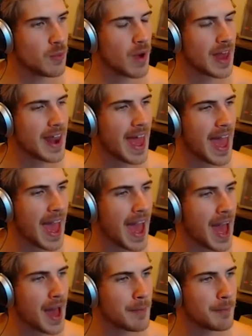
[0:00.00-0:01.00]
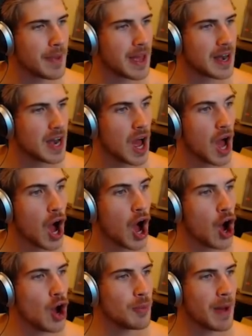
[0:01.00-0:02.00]
what happened?
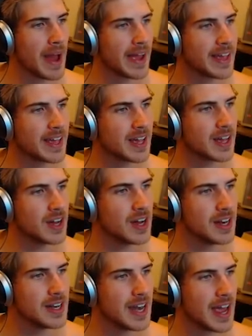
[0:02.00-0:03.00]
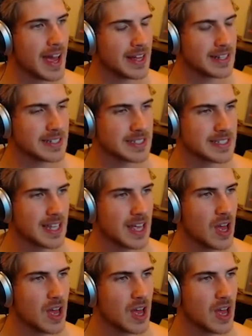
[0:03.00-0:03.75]
Oh my goodness.